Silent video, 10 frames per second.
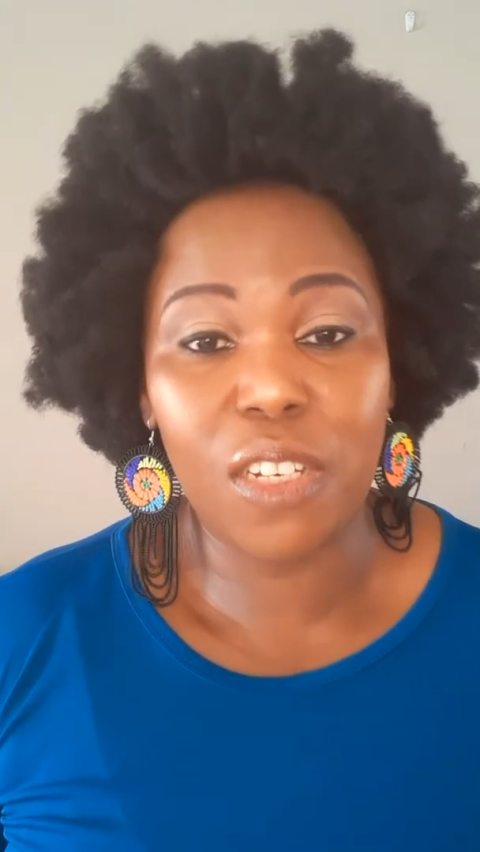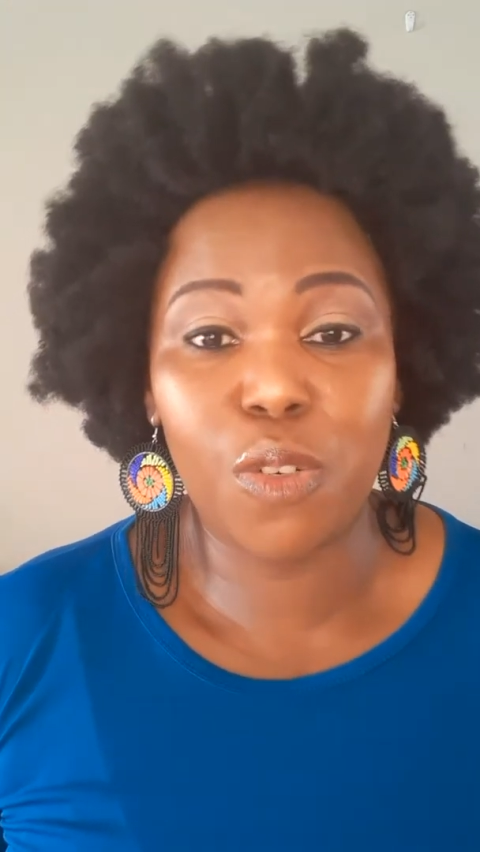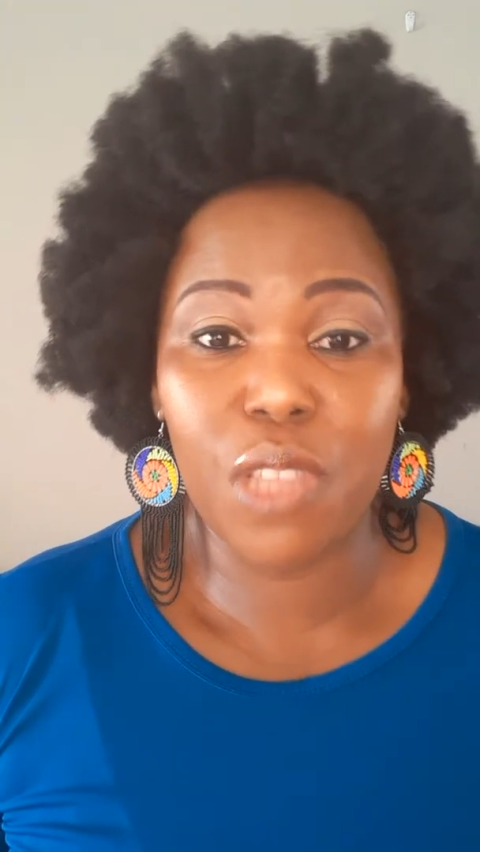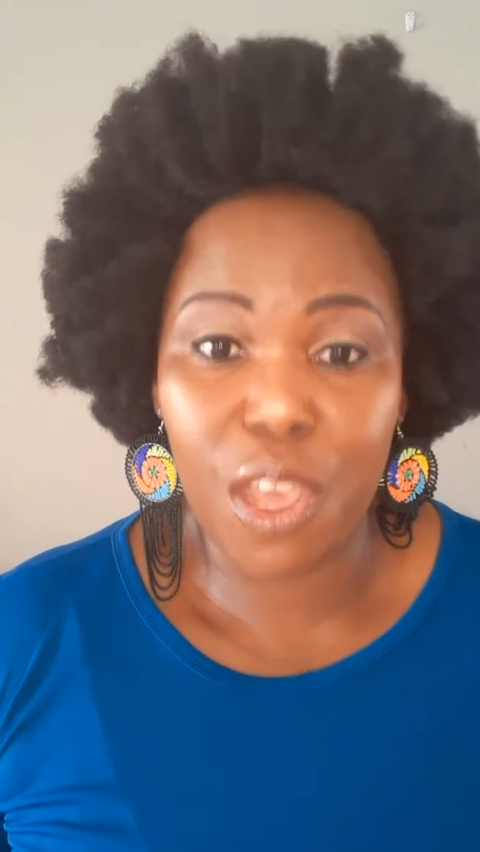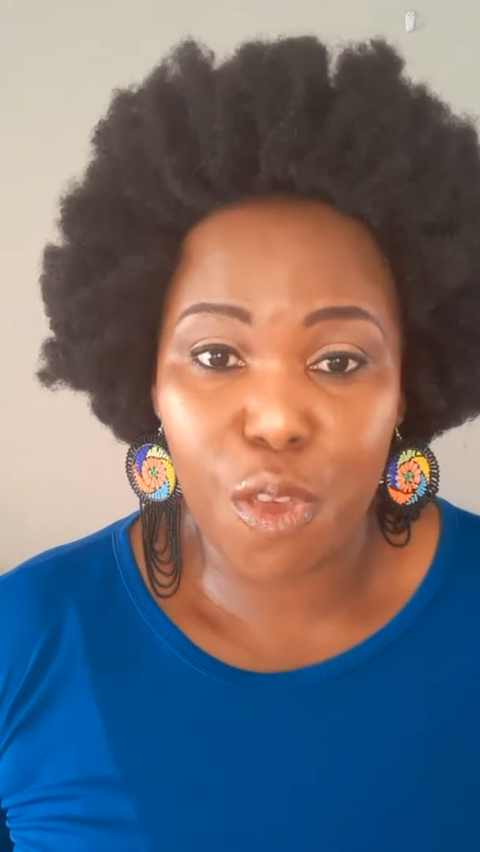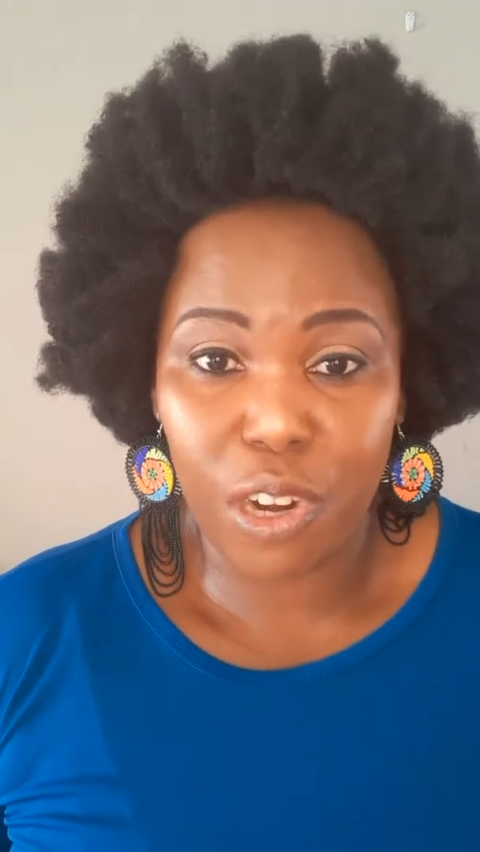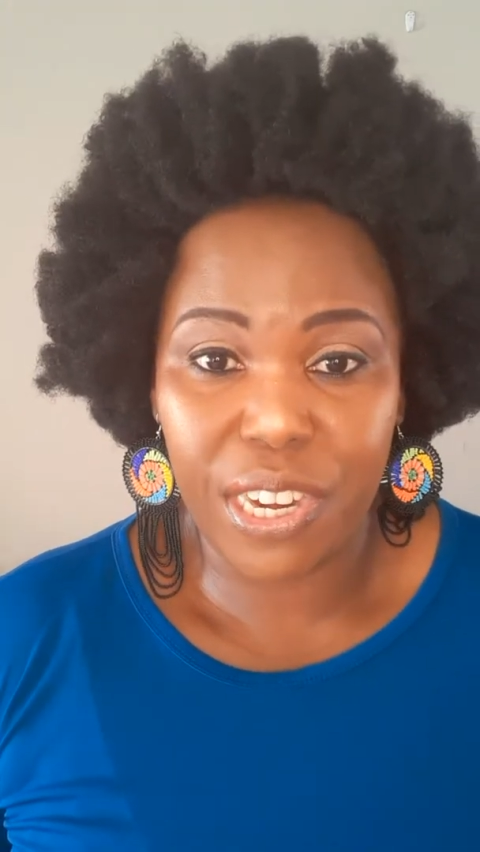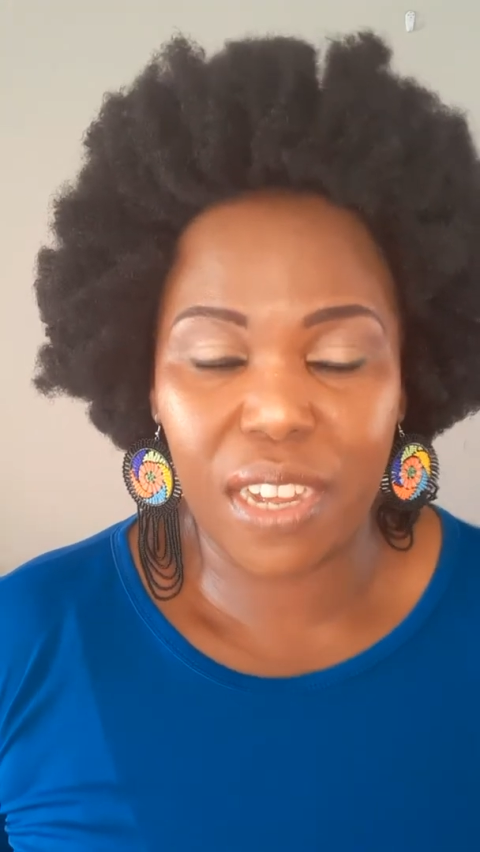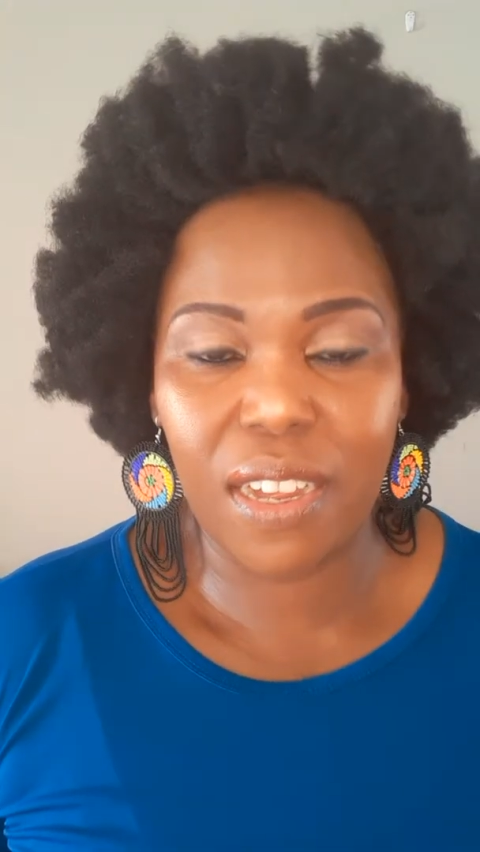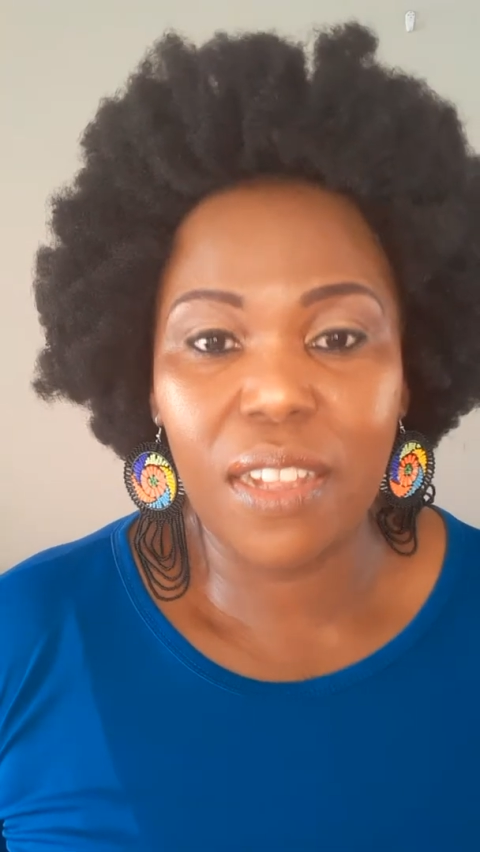to the
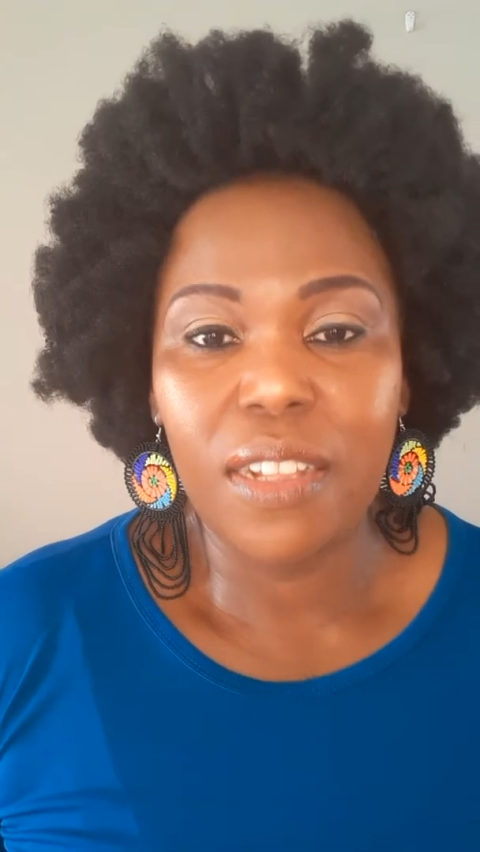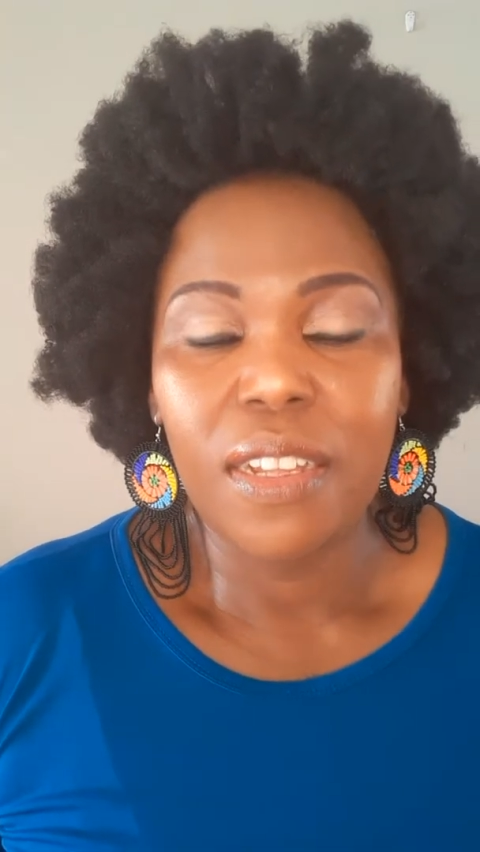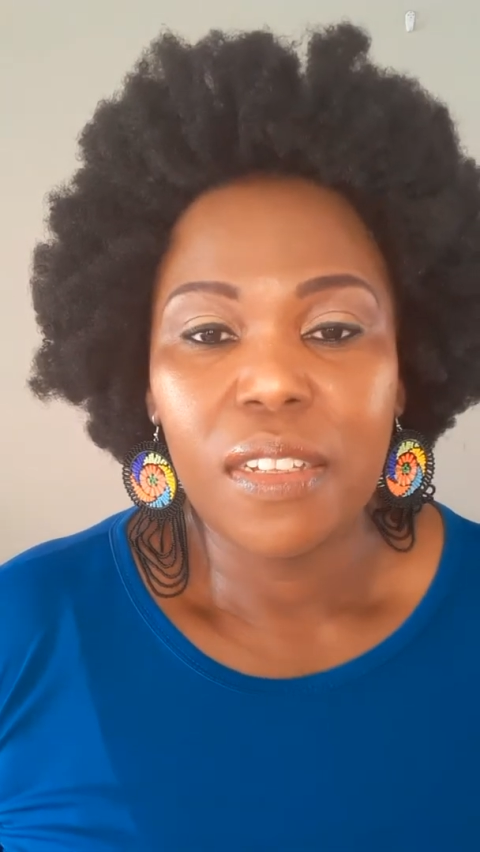yonder,